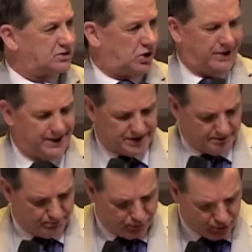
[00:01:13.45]
trying
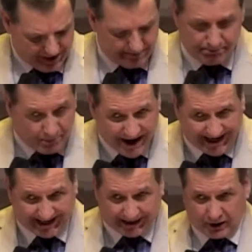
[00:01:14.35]
to bring
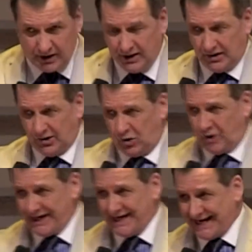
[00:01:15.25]
back
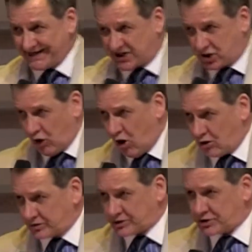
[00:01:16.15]
what he has
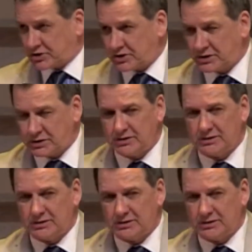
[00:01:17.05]
lost.